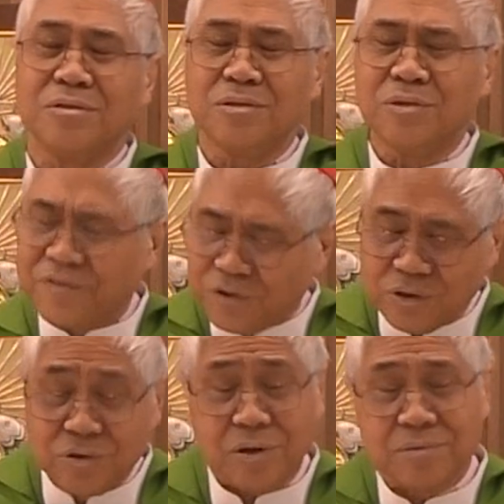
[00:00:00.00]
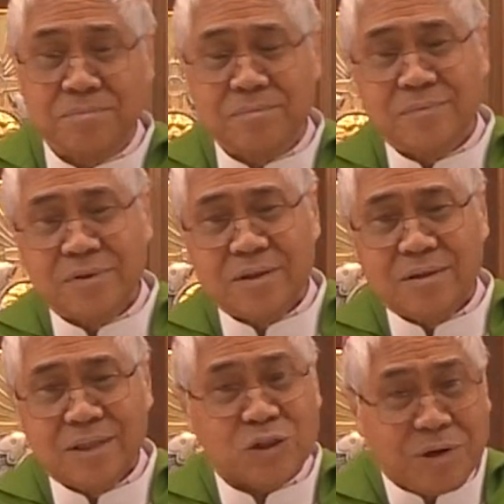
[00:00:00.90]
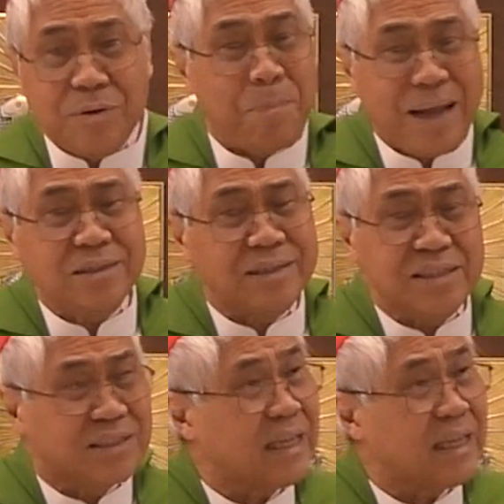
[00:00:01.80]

you have gone wrong. That's why repentance